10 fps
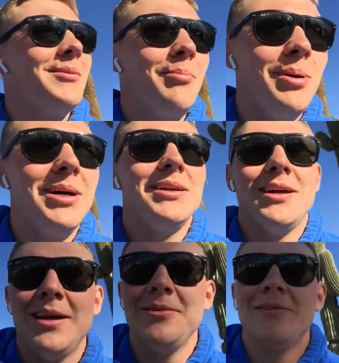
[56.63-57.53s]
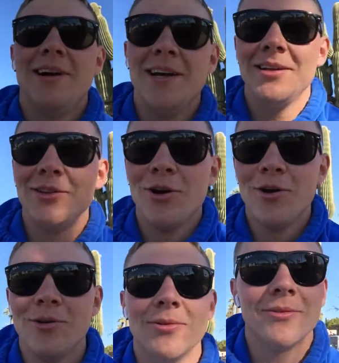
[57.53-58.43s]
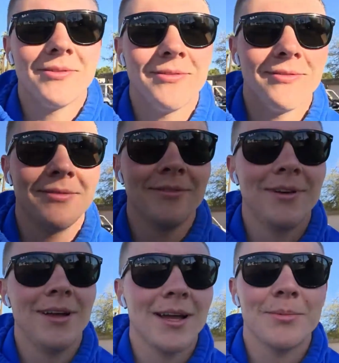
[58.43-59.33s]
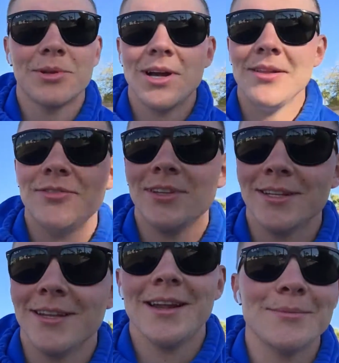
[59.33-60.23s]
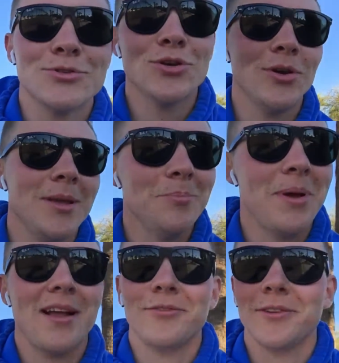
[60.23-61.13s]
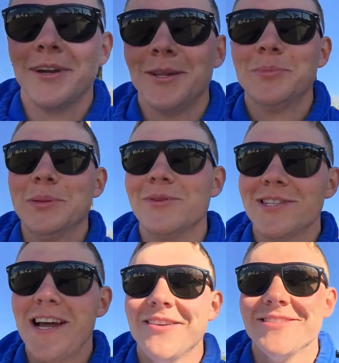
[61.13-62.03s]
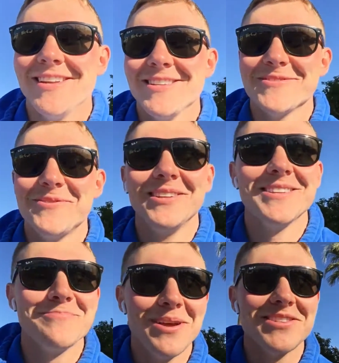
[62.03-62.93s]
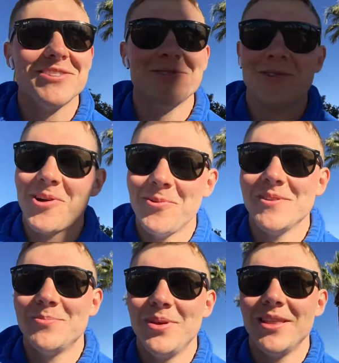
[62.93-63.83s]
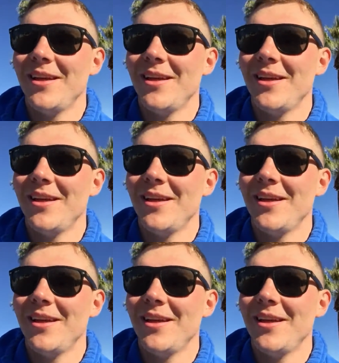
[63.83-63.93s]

But I, I know I'm confident that I'm so impactful in other people's lives that I just want this message to always be